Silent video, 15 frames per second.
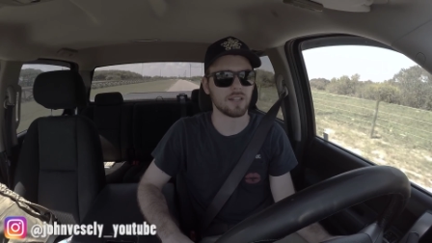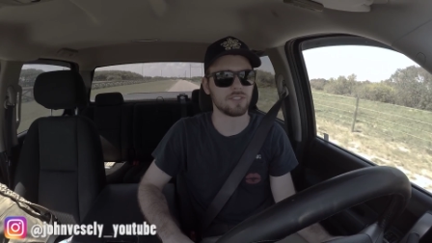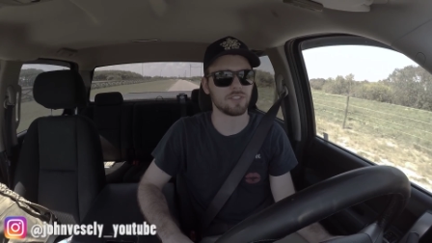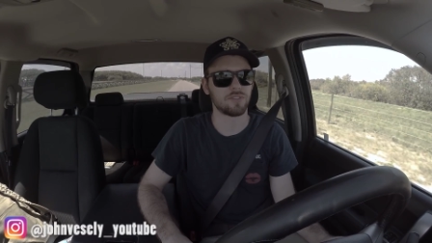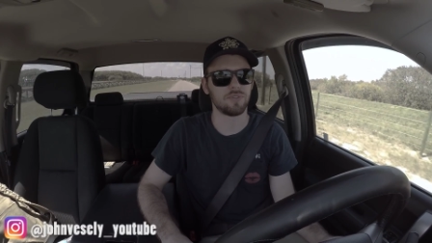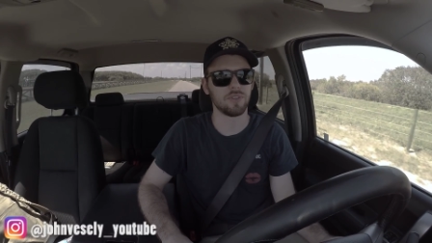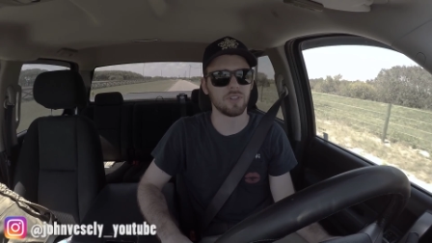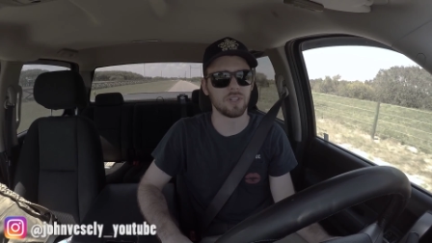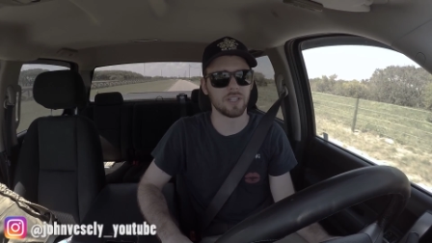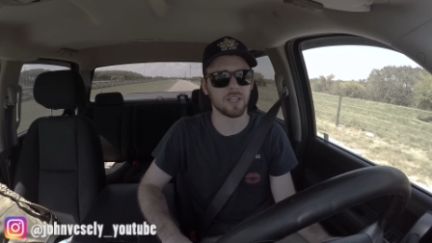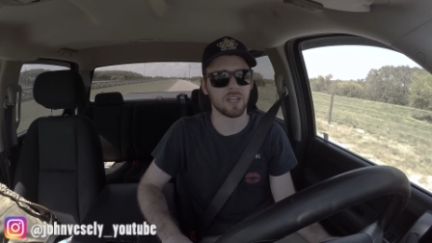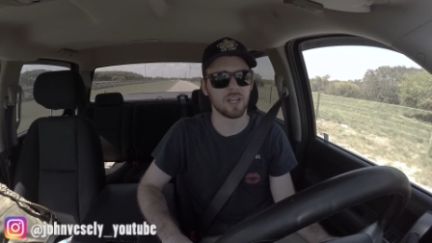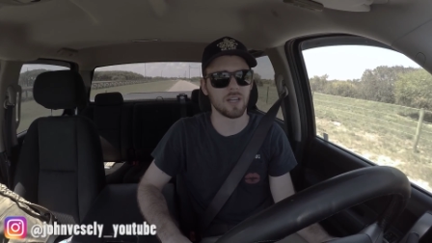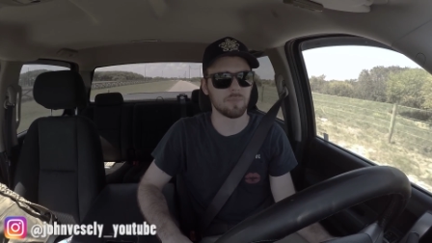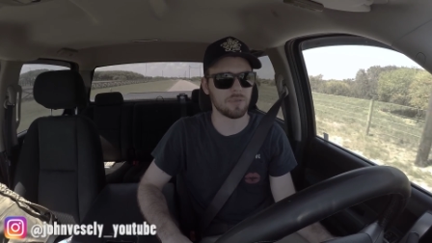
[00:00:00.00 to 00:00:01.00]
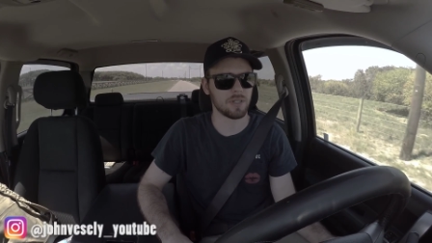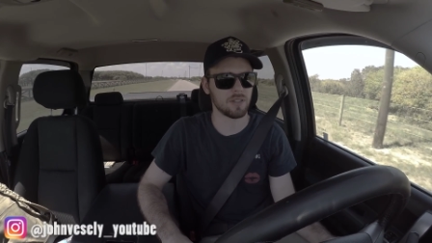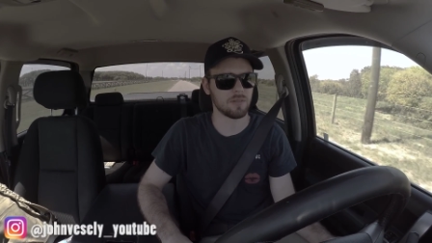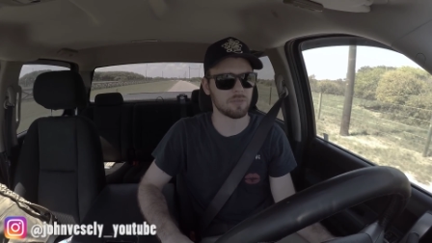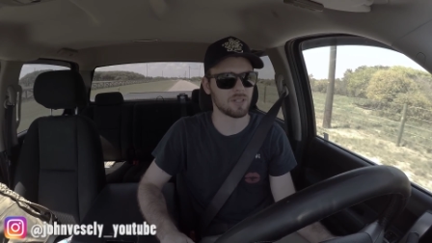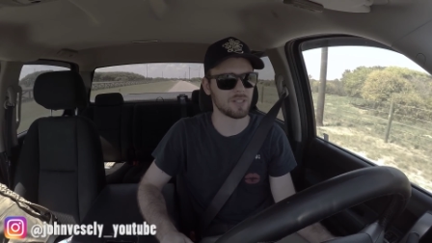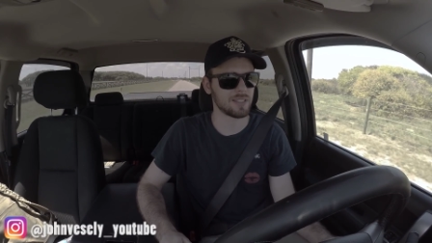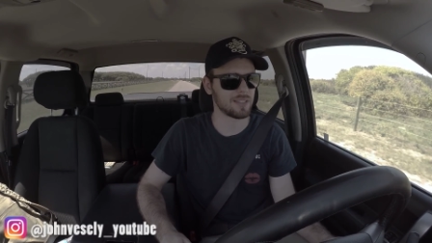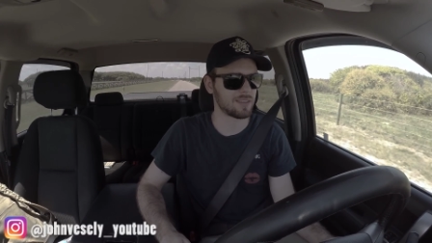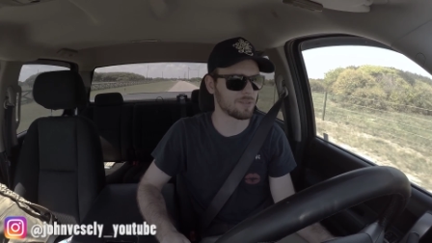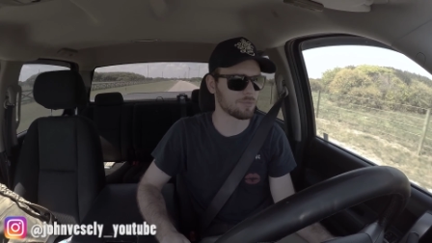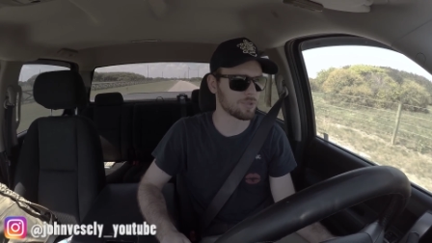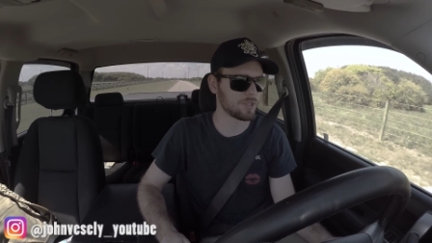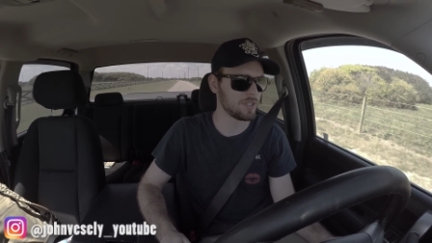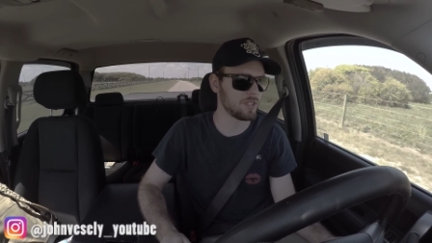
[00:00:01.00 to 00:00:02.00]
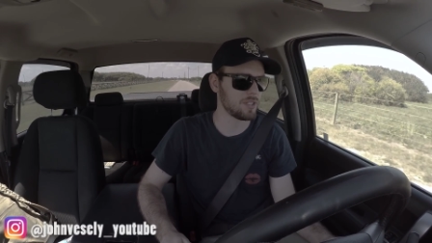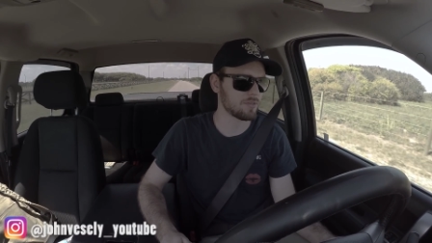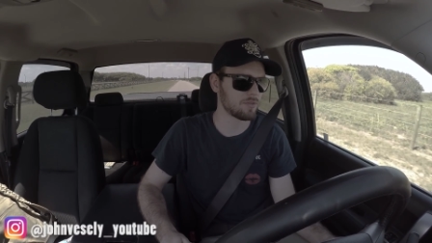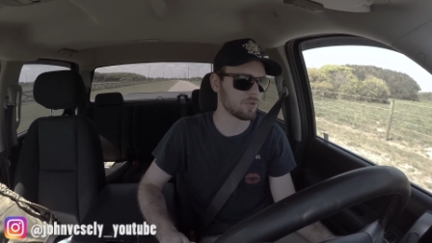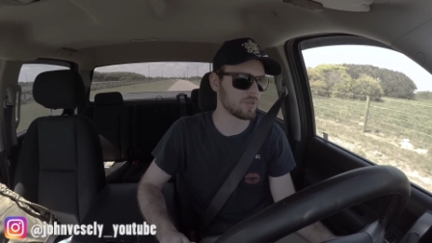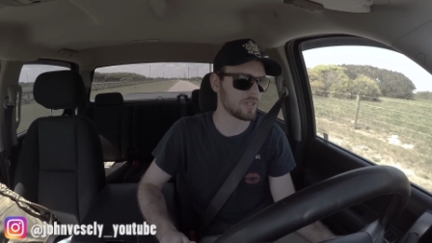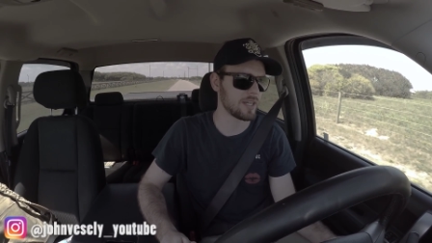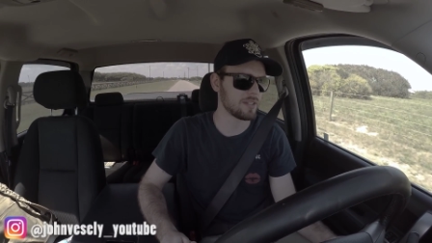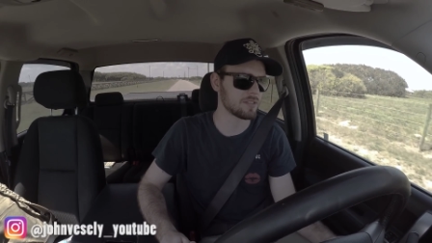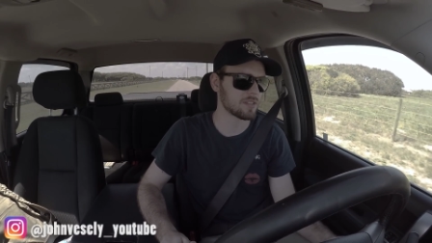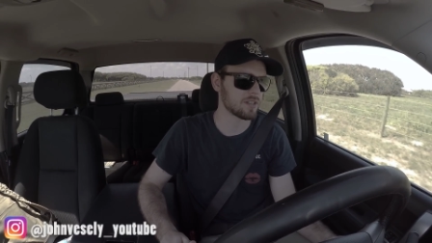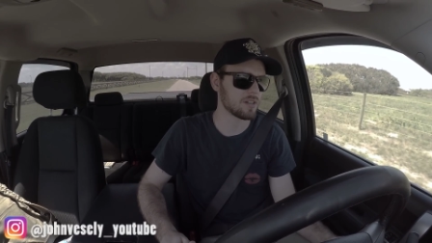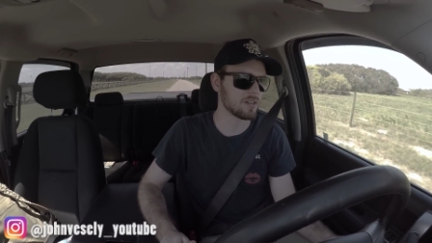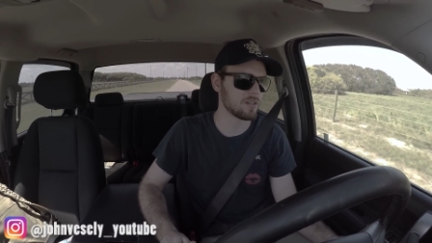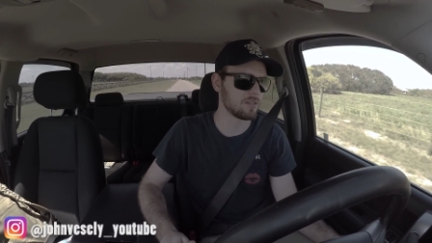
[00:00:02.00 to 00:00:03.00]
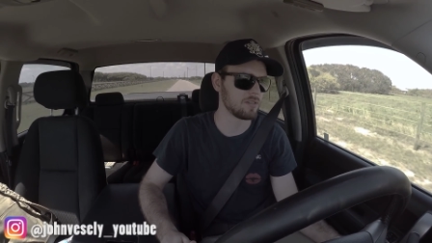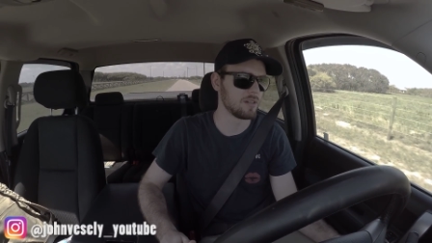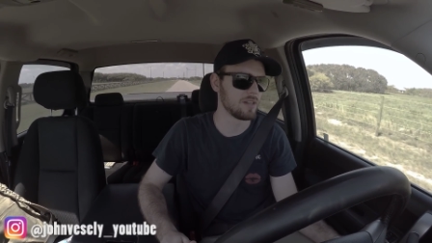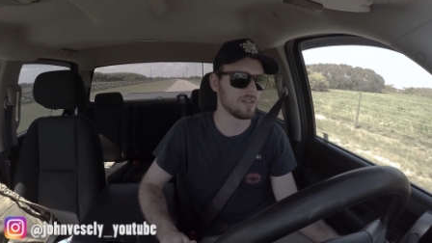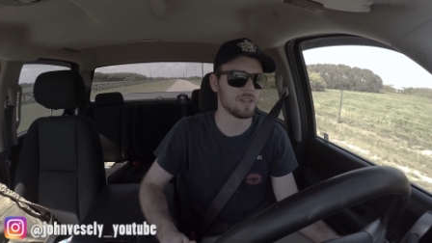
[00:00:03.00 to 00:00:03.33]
I just filled it up probably three to four days ago.